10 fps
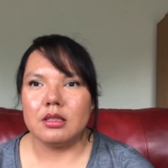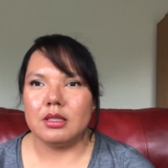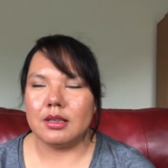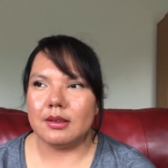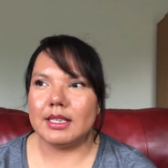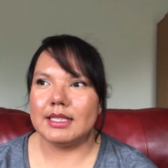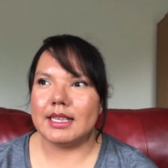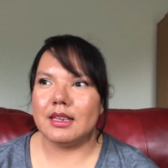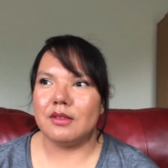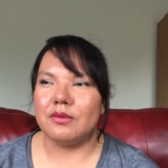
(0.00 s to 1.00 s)
So
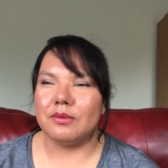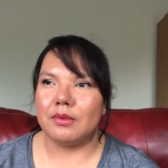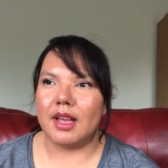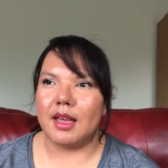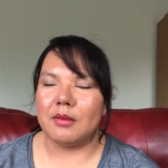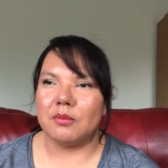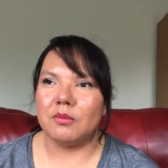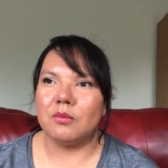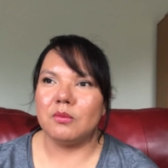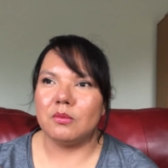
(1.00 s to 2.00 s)
instead of
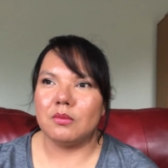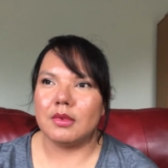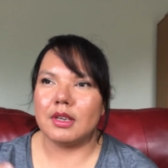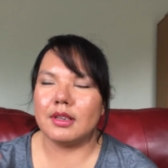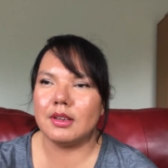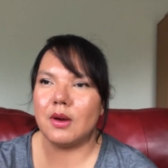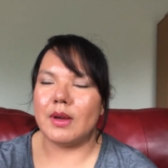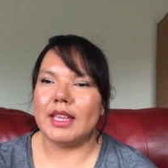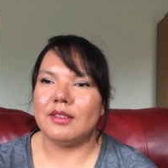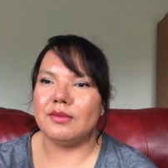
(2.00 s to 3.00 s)

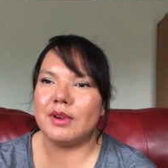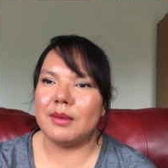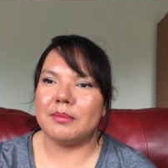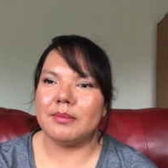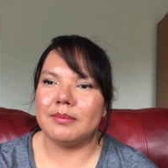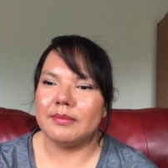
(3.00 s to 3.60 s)
going from